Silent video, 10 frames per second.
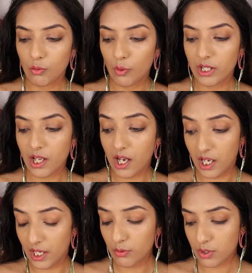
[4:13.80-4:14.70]
when
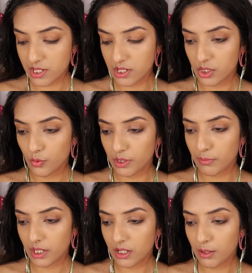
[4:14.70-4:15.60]
I wasn't
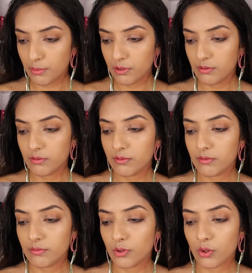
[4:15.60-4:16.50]
doing makeup,
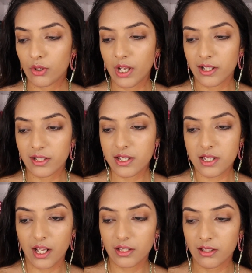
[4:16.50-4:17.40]
or at
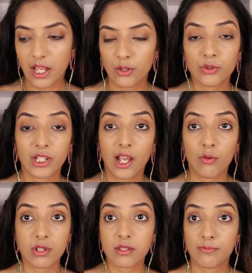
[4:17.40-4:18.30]
least I, I don't think
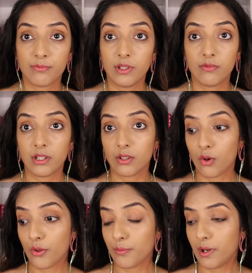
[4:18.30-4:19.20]
I was even in
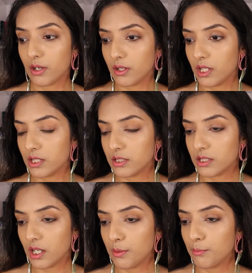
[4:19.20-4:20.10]
North America at
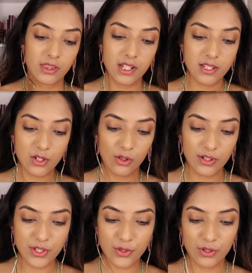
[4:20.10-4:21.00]
the time. This
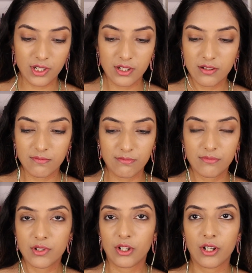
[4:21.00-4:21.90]
also didn't
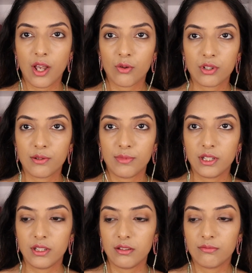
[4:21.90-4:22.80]
turn out to
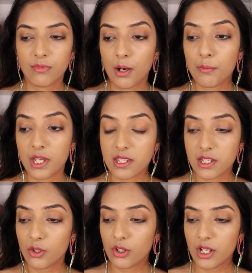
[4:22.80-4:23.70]
be
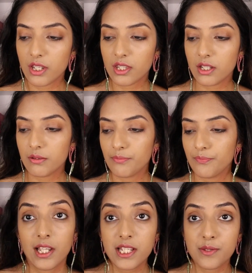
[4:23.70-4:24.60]
amazing or anything.
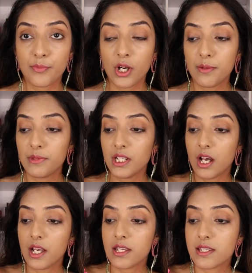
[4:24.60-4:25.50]
Let's prime the
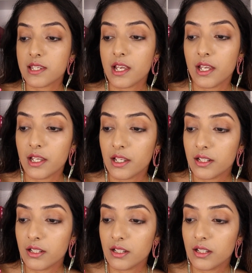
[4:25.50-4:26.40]
eyes
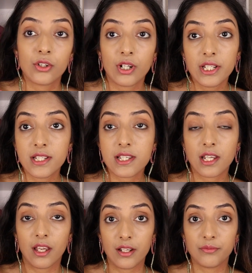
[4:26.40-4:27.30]
and try this
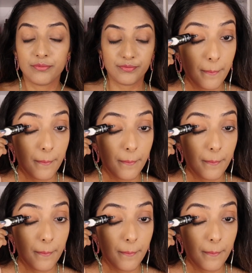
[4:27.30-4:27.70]
again.